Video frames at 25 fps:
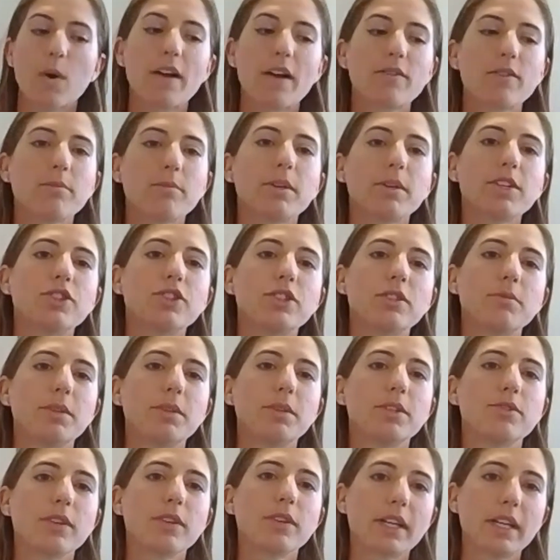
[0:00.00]
everybody should
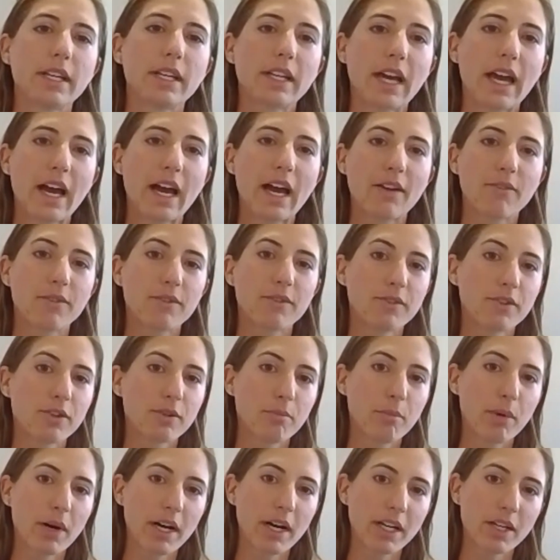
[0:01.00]
be drinking half of your
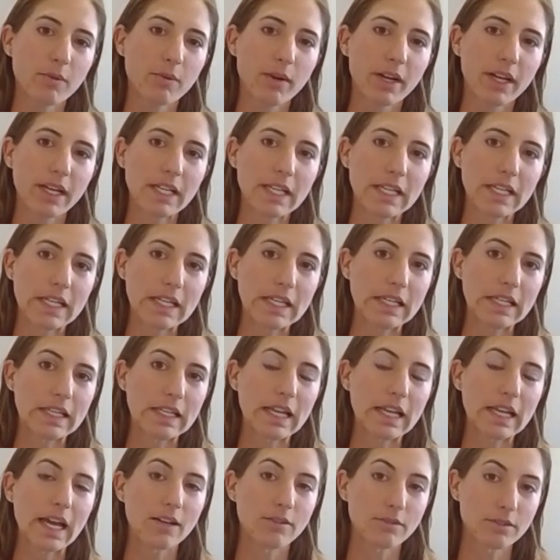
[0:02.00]
body weight
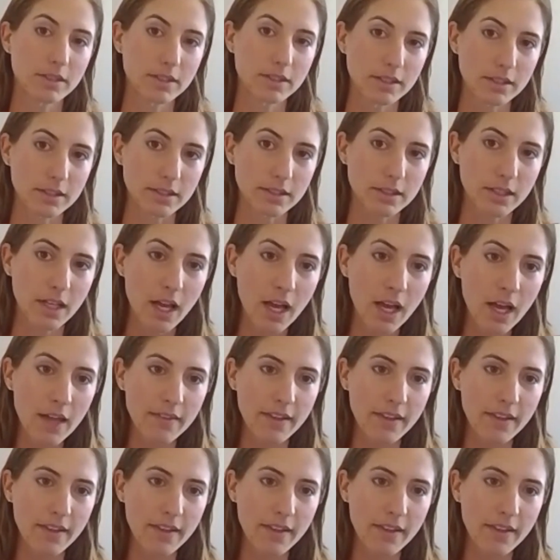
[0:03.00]
in ounces.